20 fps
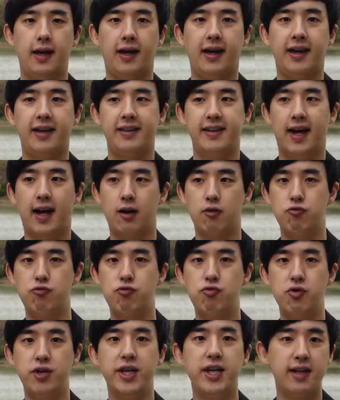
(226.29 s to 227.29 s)
And I
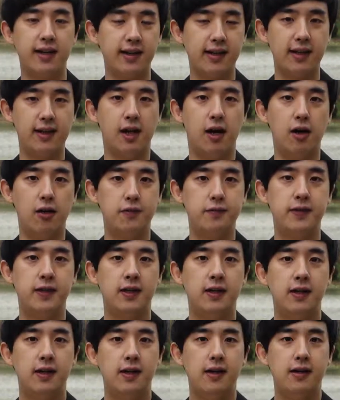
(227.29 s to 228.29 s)
really loved
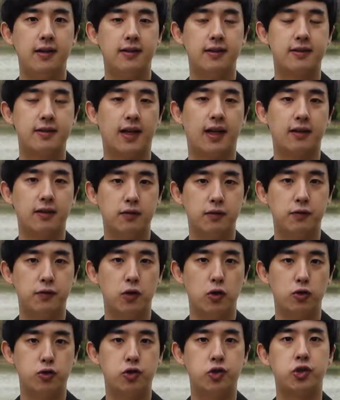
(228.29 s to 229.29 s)
the
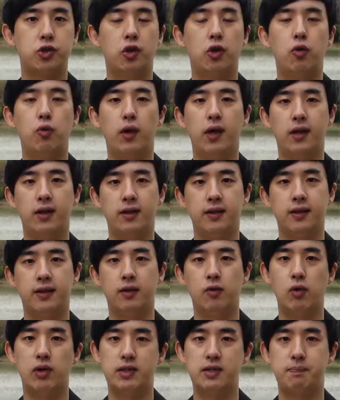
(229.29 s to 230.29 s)
Titanfall 2 when
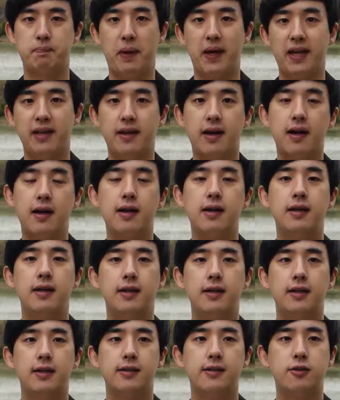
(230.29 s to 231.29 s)
it was beta
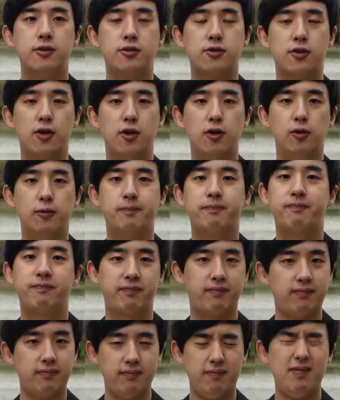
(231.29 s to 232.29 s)
so
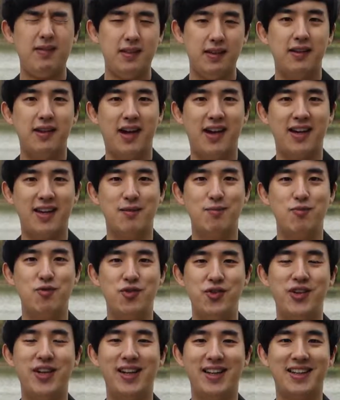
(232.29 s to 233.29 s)
I am
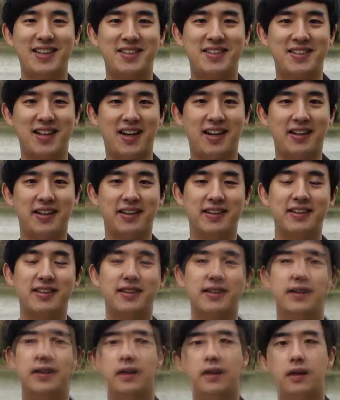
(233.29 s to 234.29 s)
really excited
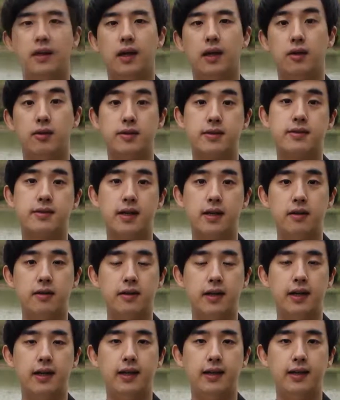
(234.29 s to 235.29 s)
and on
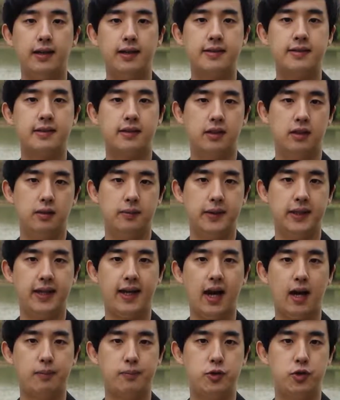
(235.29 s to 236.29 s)
Saturday it's gonna be the
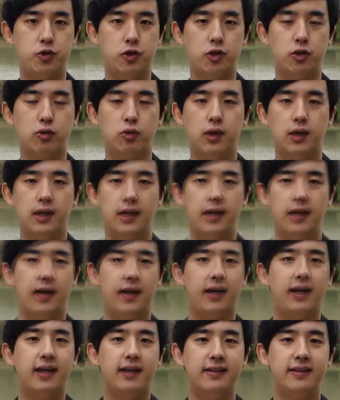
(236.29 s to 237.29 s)
Abzu
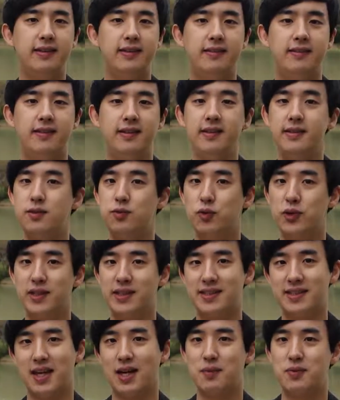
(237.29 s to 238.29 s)
and this
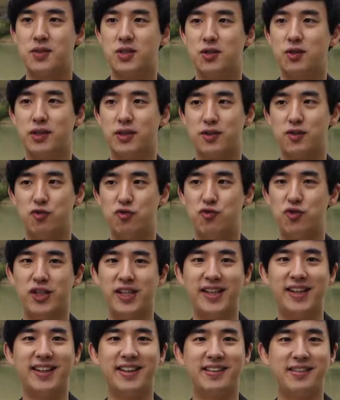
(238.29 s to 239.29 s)
week's Abzu is
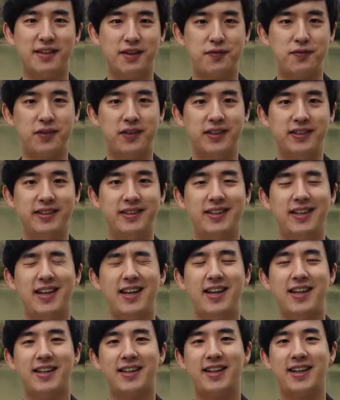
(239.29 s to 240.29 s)
really different
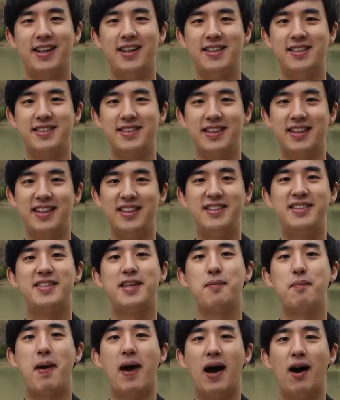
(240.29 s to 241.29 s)
because it's
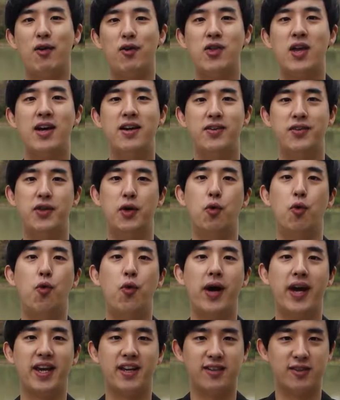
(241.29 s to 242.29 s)
about the
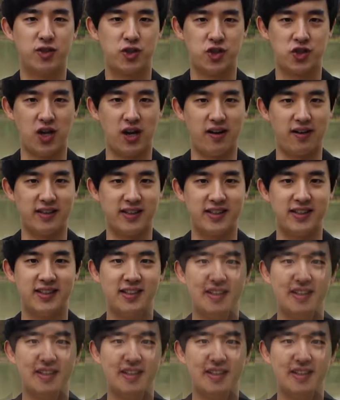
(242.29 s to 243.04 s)
whale shark